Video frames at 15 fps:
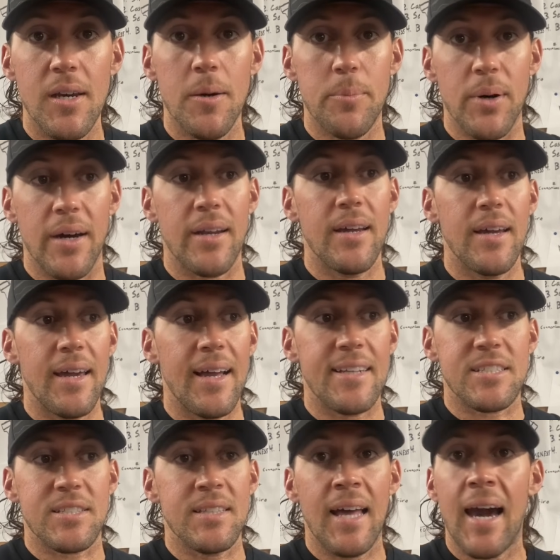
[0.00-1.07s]
But
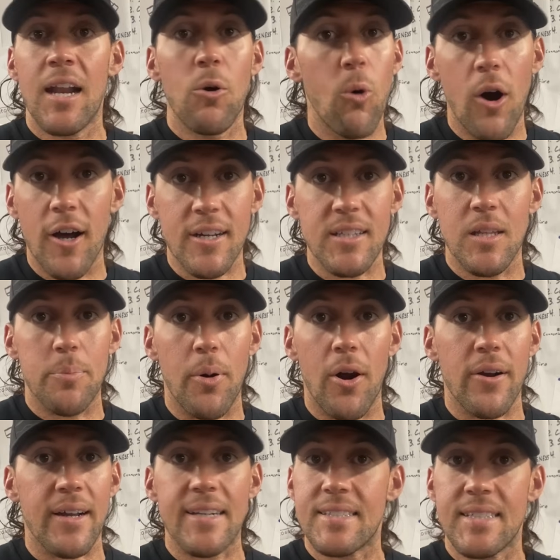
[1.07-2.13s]
it's not a walk in the
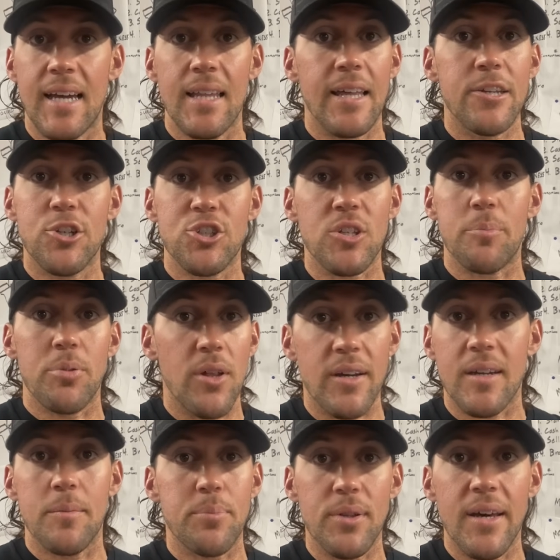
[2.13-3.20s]
park. It's not like just a plug
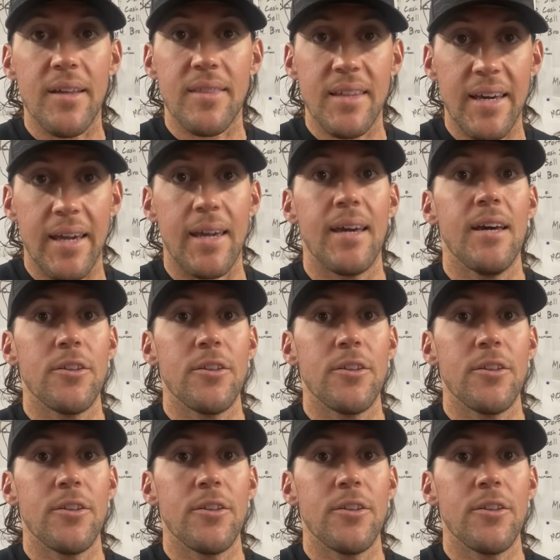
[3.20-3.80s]
and play thing.